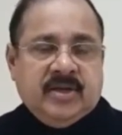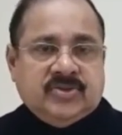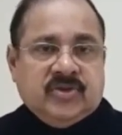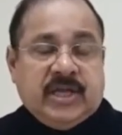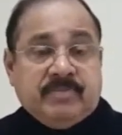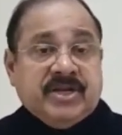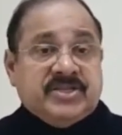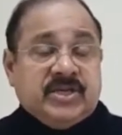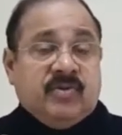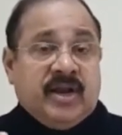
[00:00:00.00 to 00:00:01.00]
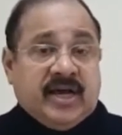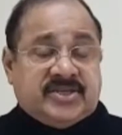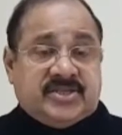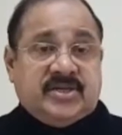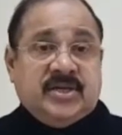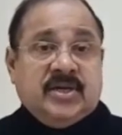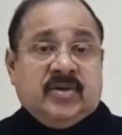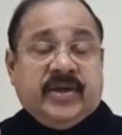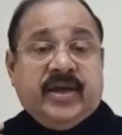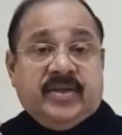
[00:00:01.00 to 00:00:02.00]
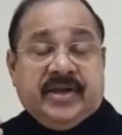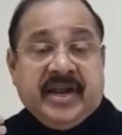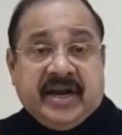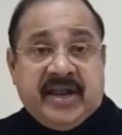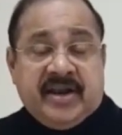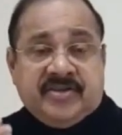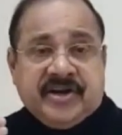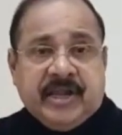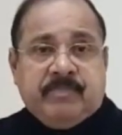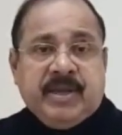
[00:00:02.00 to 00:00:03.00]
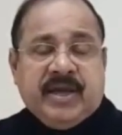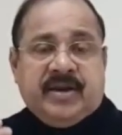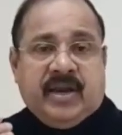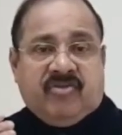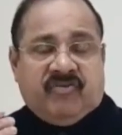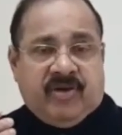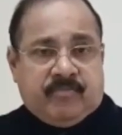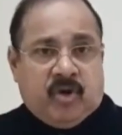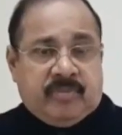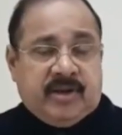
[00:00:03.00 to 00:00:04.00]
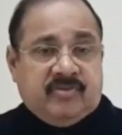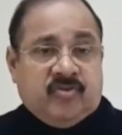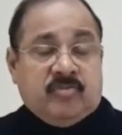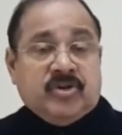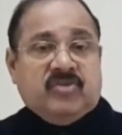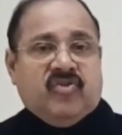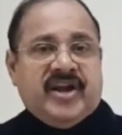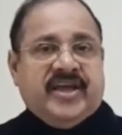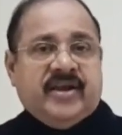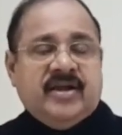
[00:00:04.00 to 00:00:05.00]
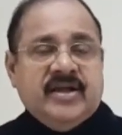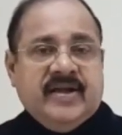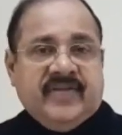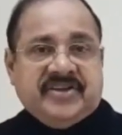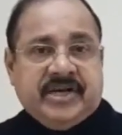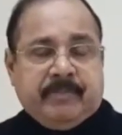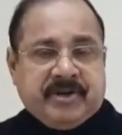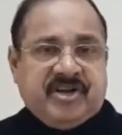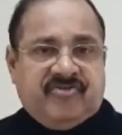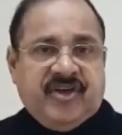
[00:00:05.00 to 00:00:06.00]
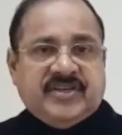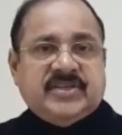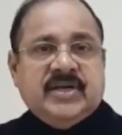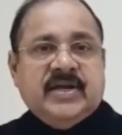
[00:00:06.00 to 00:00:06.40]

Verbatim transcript: So that means it will last. Okay, the decline in GDP and level of employment for more than one year as a depression phase.